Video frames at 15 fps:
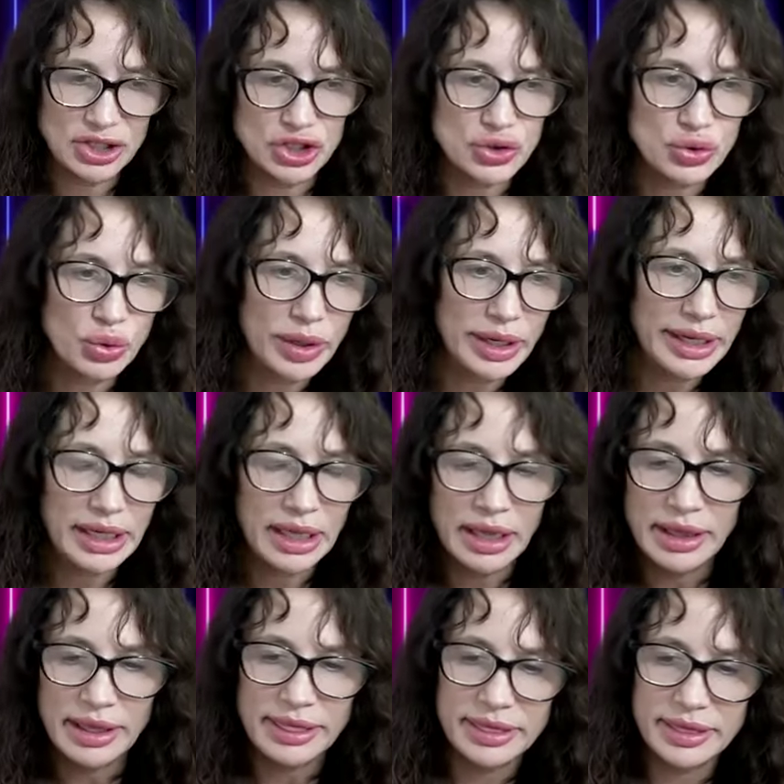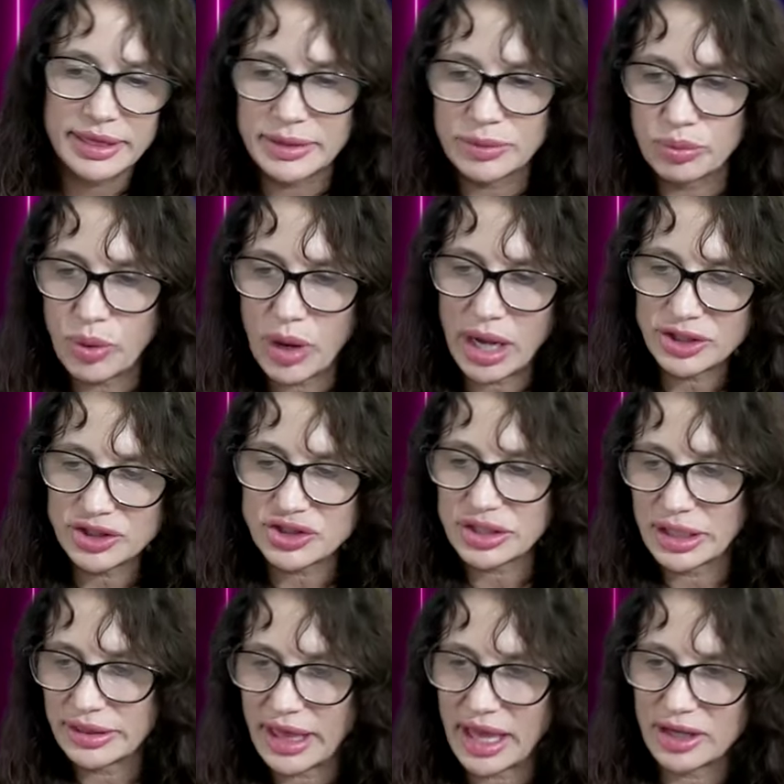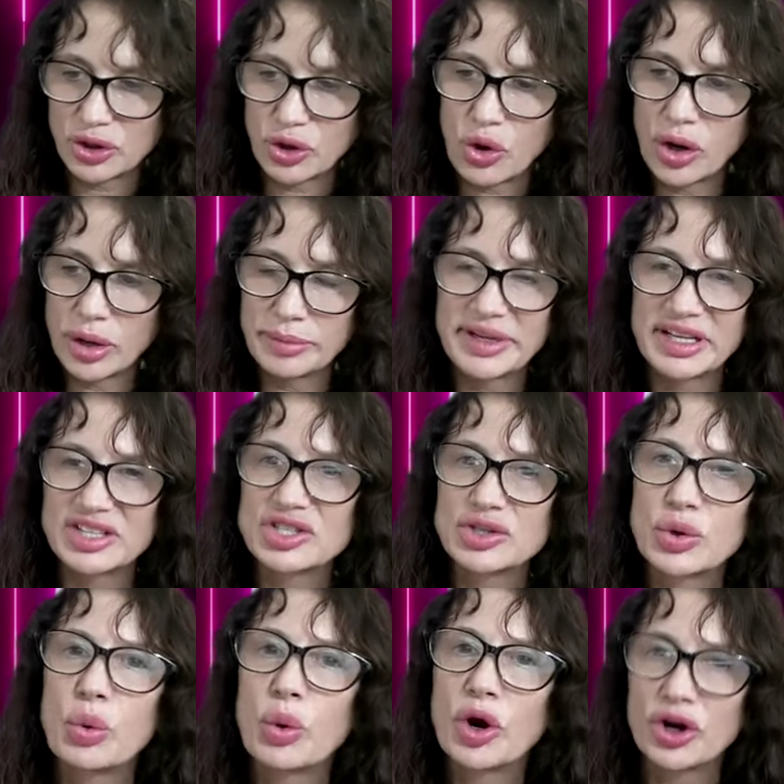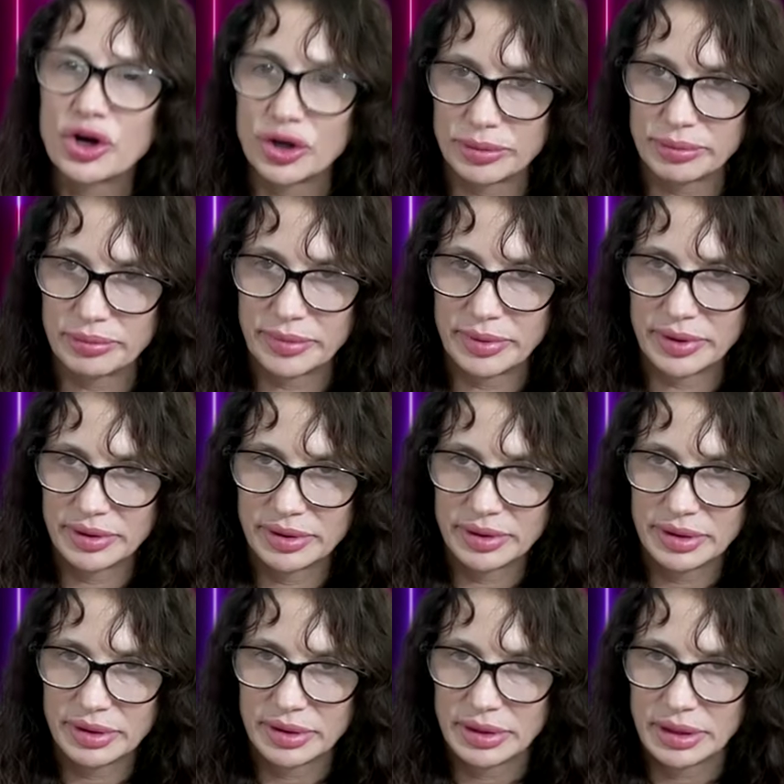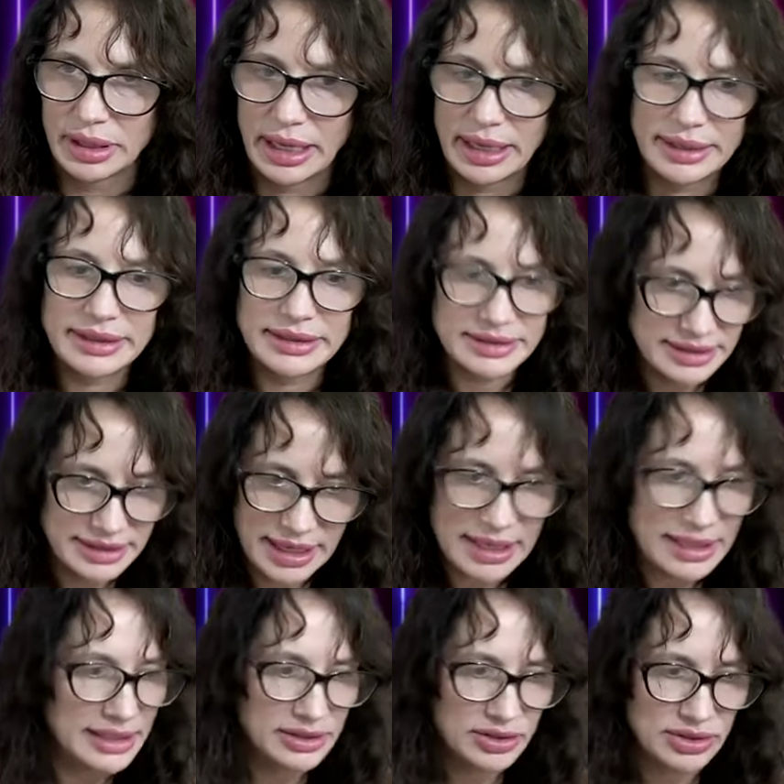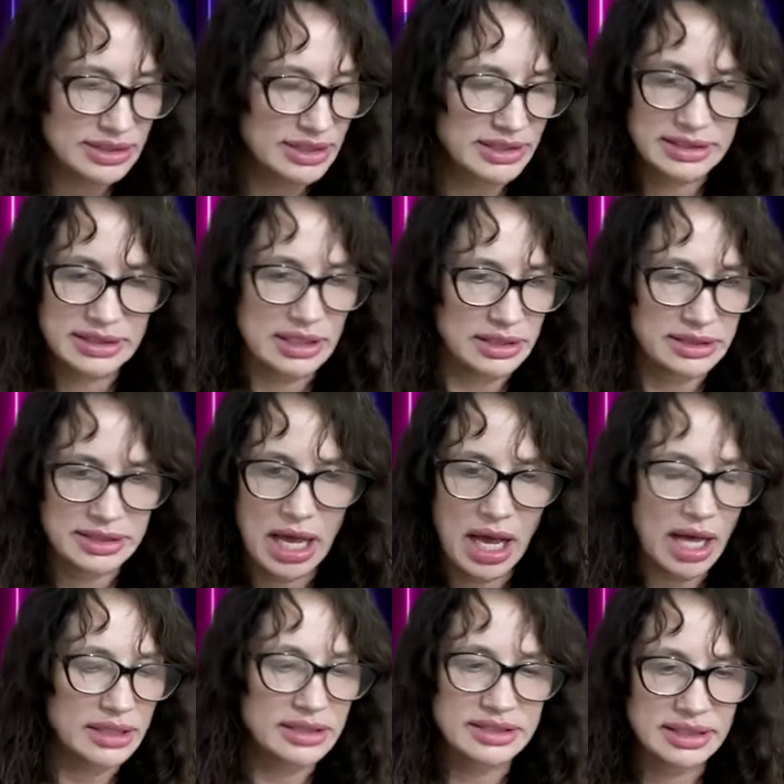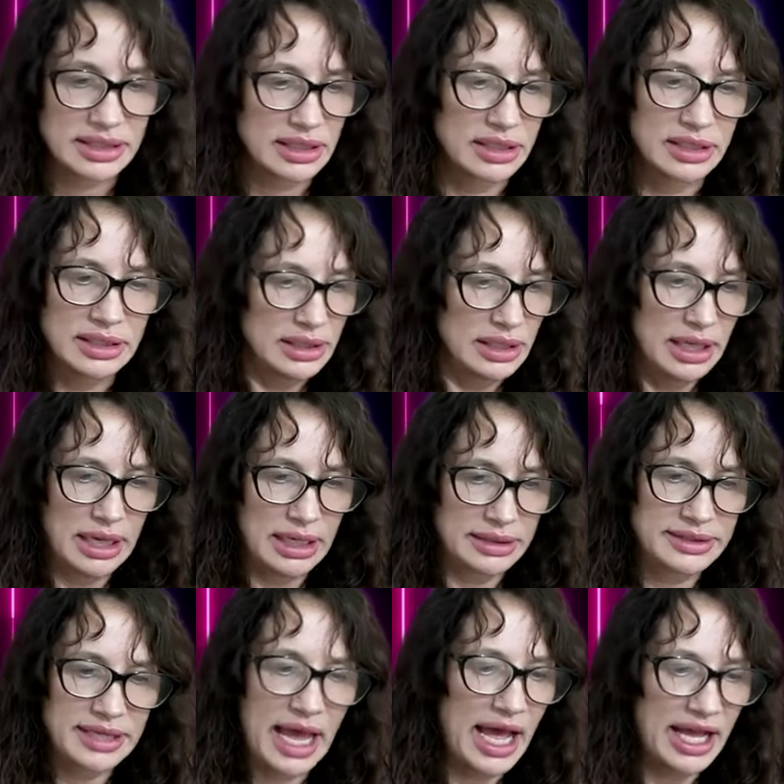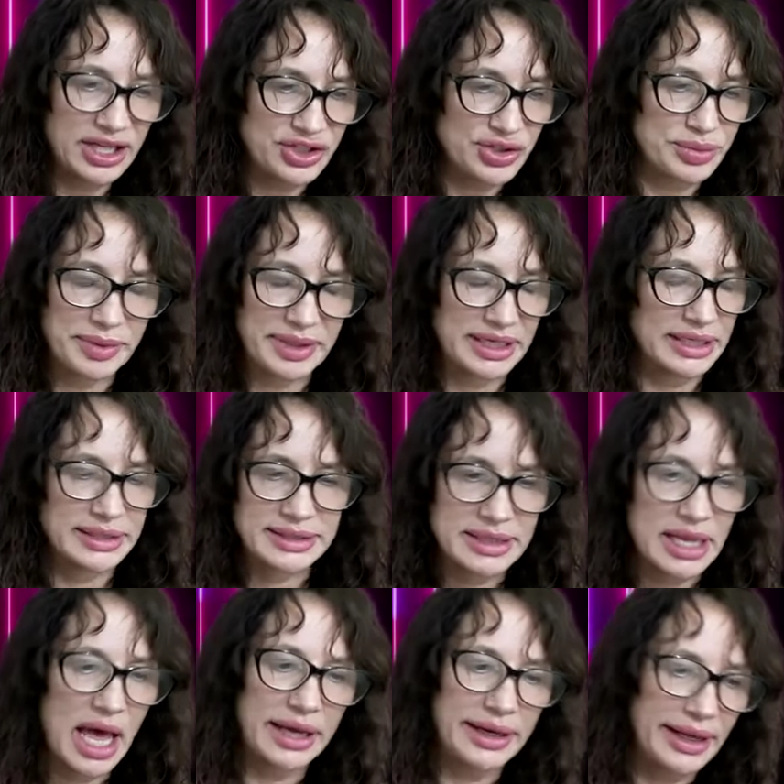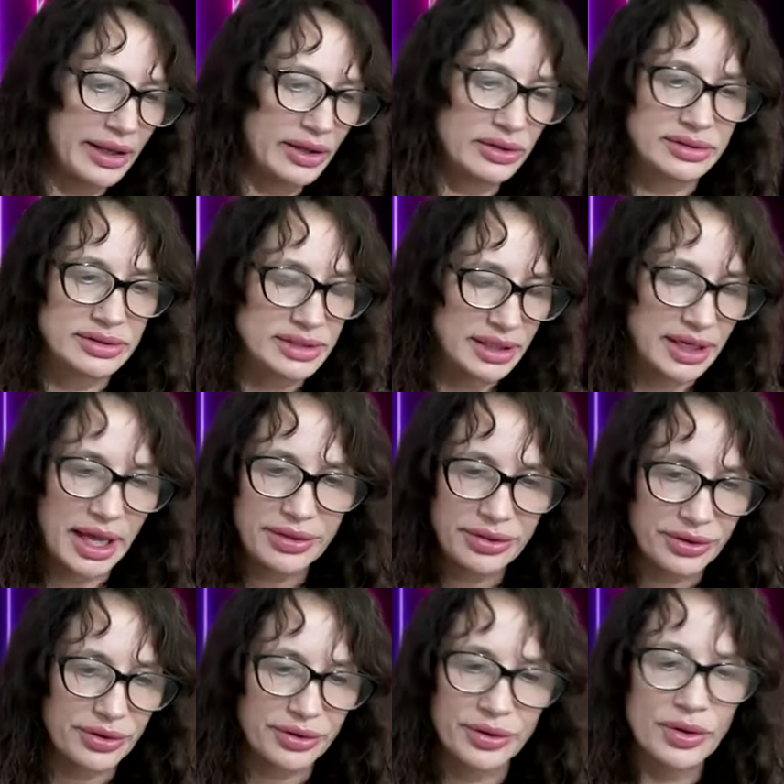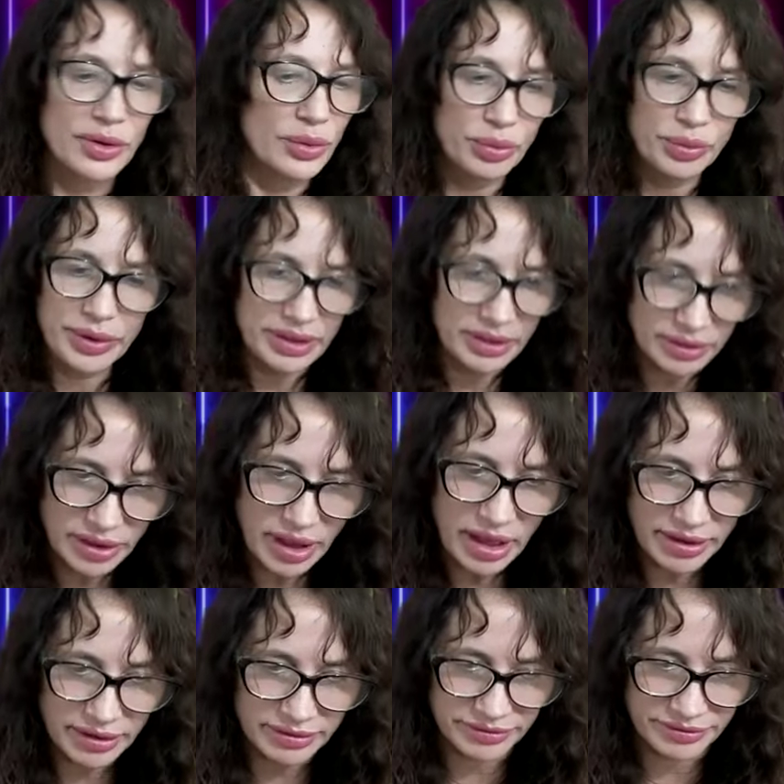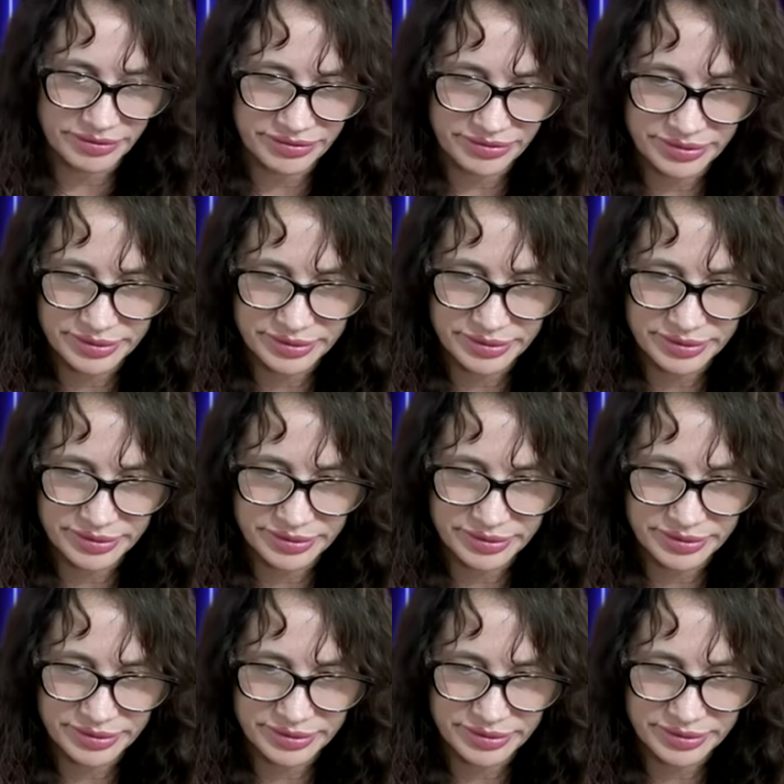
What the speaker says: enjoy watching that karmic squirm. And it's because there's a toxic attachment. It's not held together with love.